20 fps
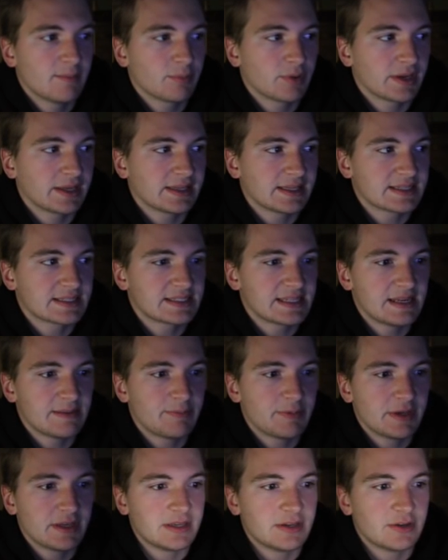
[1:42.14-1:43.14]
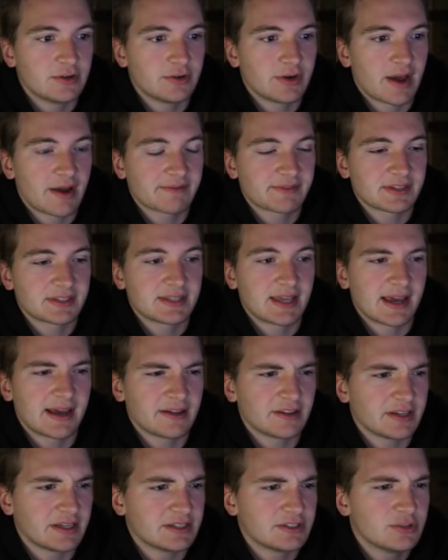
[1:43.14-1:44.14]
played the CPU, not to
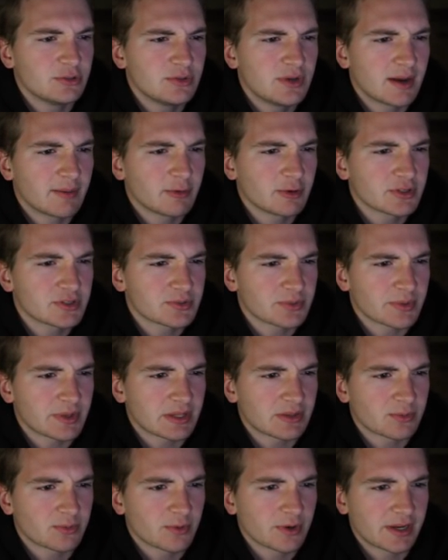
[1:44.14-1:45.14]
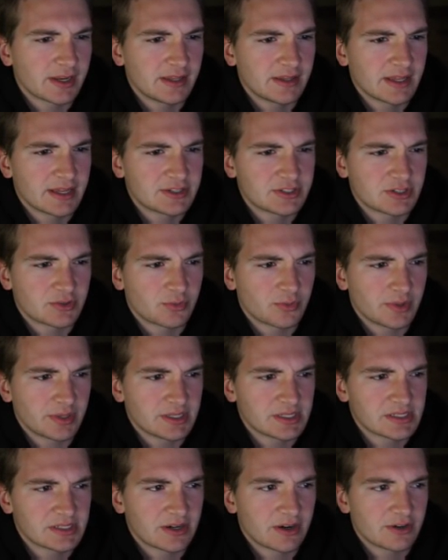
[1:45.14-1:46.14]
tally. Two doubles with rookie legend
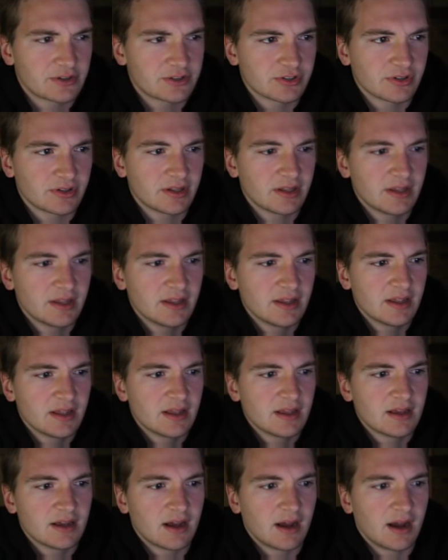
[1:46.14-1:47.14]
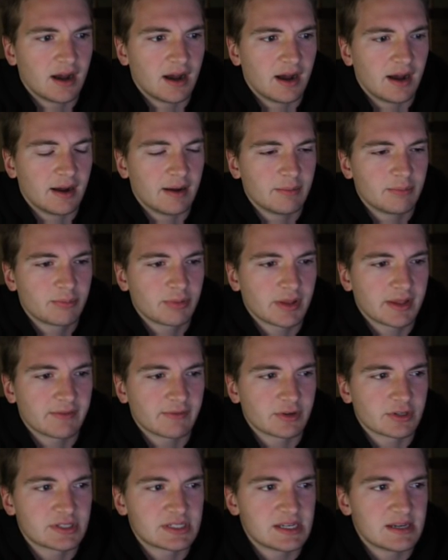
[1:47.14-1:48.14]
Willie Stargell, uh, play
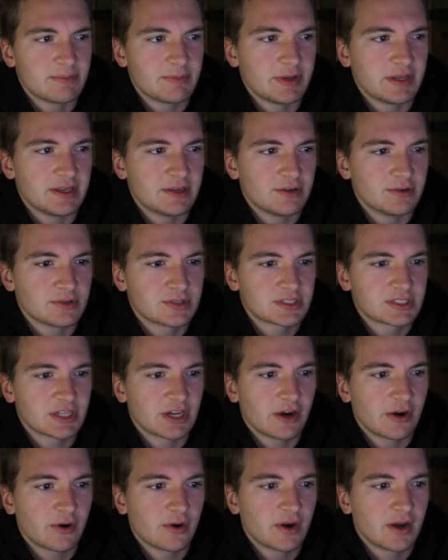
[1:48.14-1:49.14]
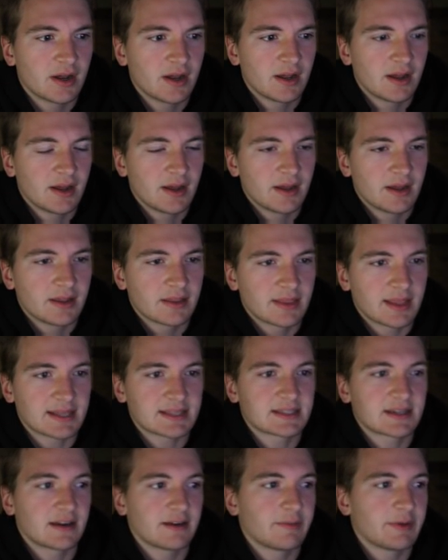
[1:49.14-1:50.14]
versus CPU. So
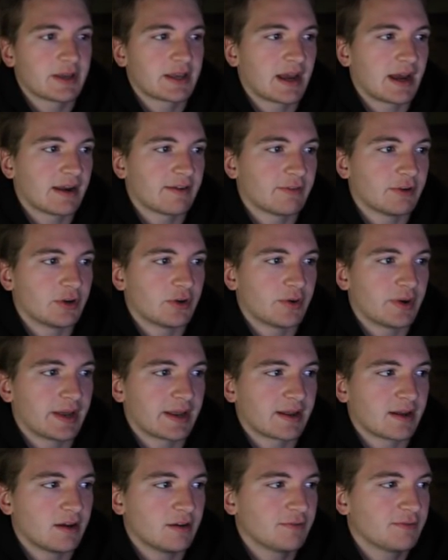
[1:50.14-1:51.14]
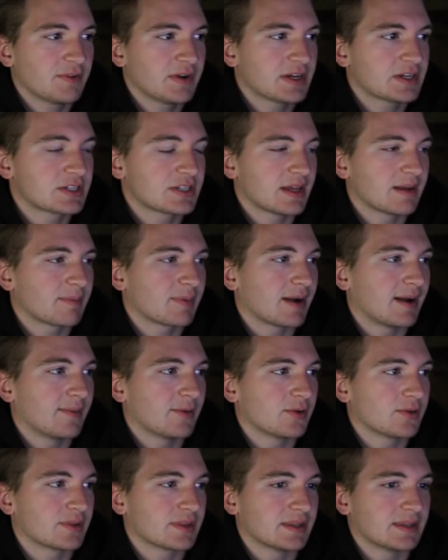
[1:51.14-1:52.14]
that's gonna be kind of annoying. I'll finish that
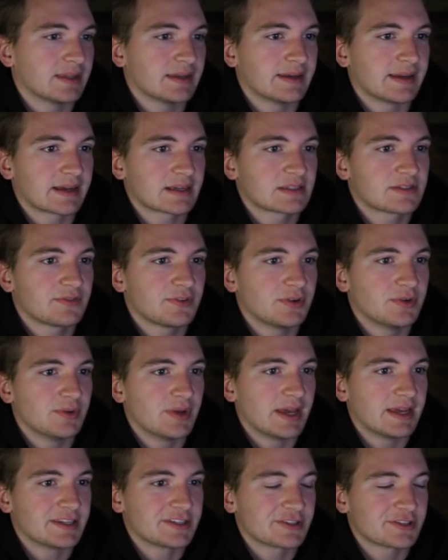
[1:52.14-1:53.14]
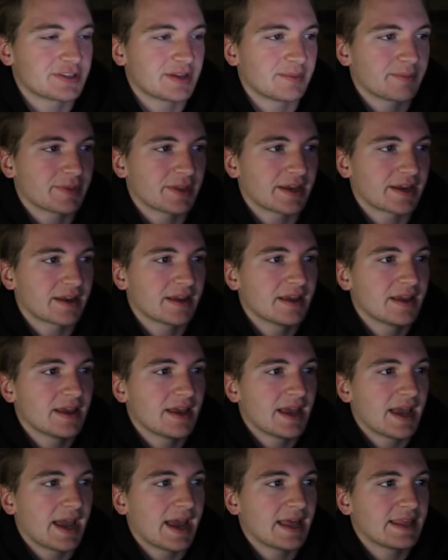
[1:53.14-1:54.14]
probably within the next few days or something.
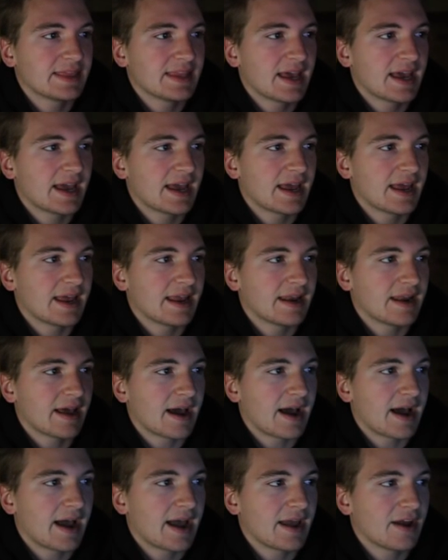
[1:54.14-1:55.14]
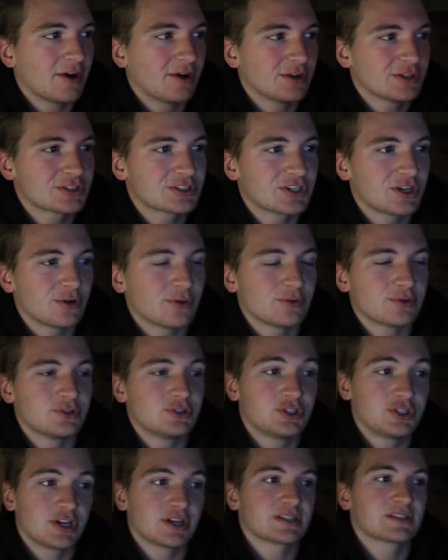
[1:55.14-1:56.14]
And then I also
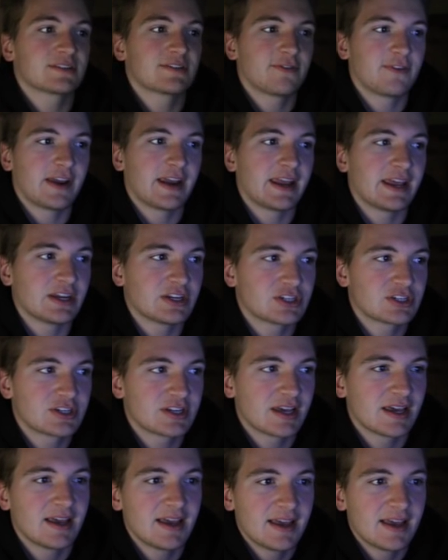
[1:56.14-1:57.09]
just finished